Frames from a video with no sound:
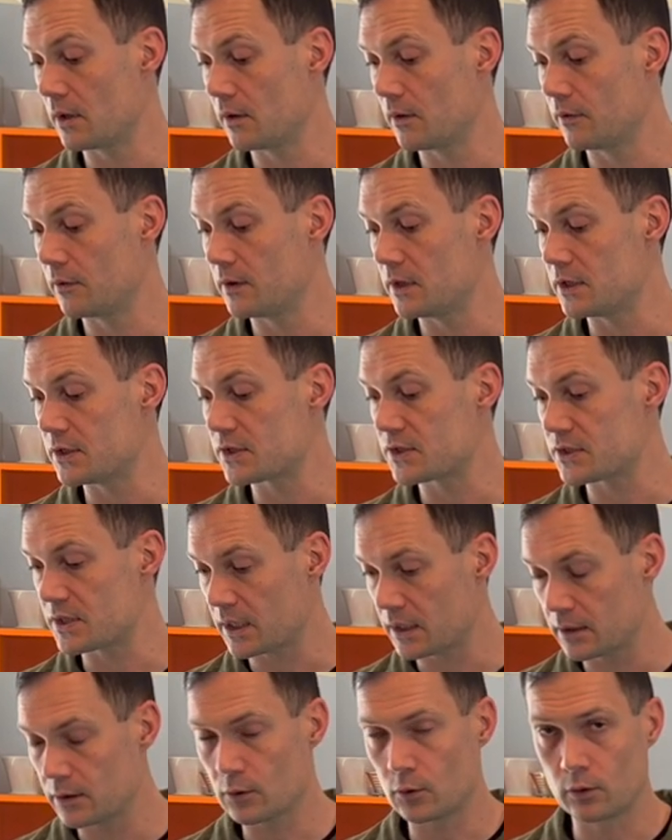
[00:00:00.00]
the
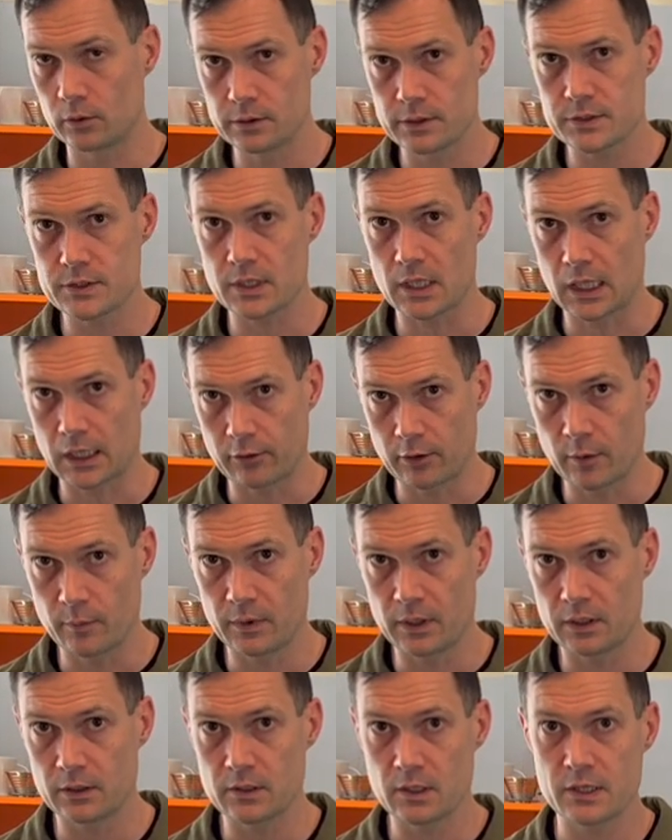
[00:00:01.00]
second oldest
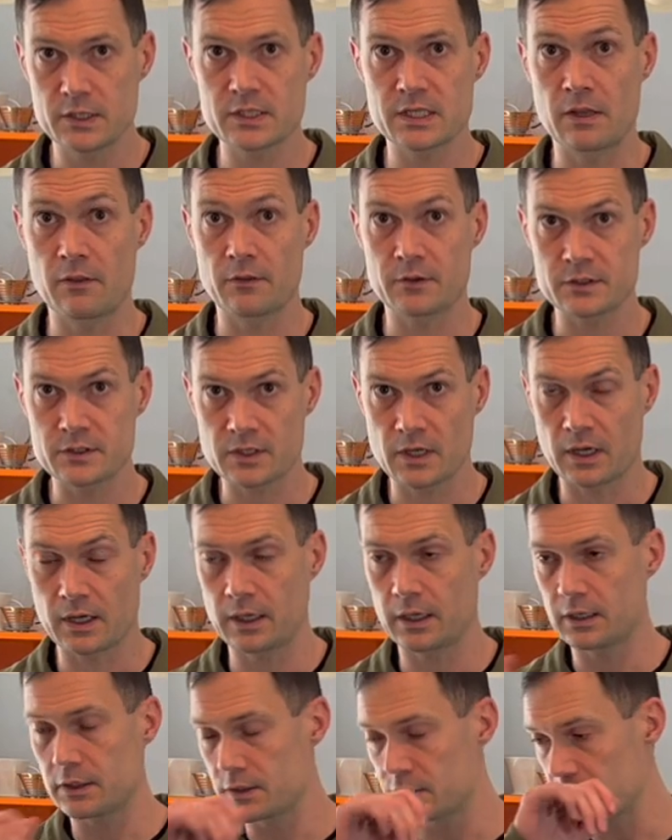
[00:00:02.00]
aramid
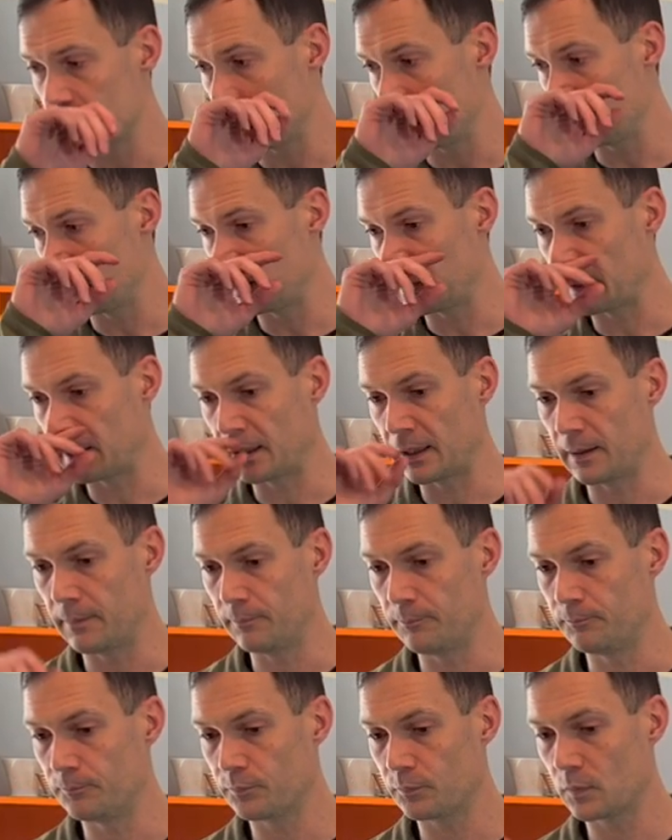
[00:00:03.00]
synthesized and